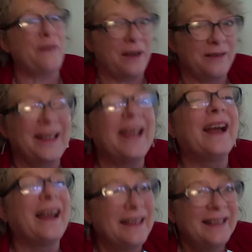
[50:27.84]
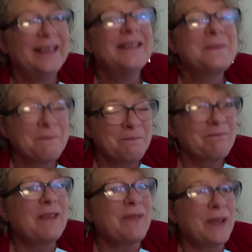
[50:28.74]
survived, yeah. but uh,
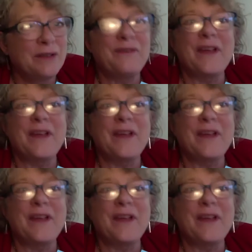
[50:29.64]
funeral That's